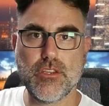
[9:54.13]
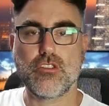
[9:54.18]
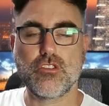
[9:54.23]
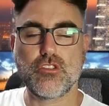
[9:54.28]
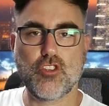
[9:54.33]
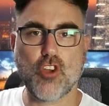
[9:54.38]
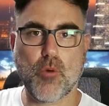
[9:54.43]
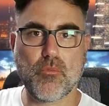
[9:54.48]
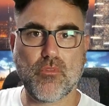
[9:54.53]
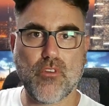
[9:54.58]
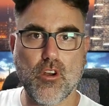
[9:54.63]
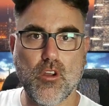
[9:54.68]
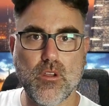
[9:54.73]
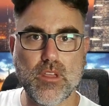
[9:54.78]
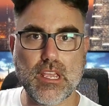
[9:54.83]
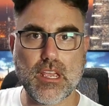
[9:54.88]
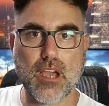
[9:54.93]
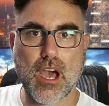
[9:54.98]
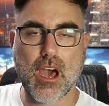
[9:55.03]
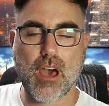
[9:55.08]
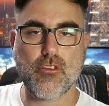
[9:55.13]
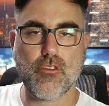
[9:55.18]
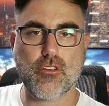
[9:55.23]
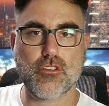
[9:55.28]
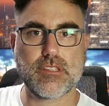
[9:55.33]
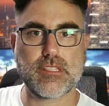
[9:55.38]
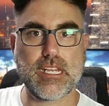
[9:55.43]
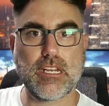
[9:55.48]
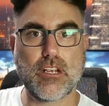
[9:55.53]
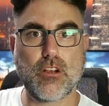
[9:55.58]
to stop following others,
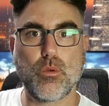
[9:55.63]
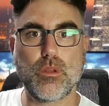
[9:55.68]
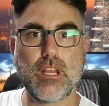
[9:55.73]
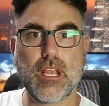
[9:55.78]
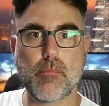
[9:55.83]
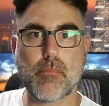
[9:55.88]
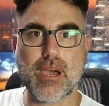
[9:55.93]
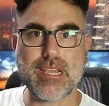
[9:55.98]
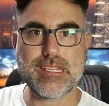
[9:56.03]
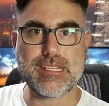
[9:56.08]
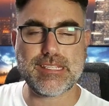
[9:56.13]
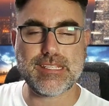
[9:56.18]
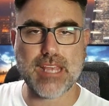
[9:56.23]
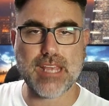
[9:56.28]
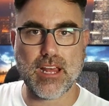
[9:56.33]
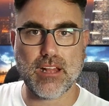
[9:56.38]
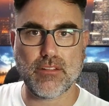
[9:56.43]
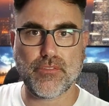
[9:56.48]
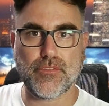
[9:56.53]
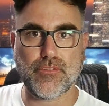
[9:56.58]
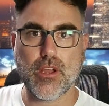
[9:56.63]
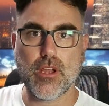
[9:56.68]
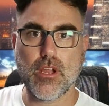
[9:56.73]
including myself,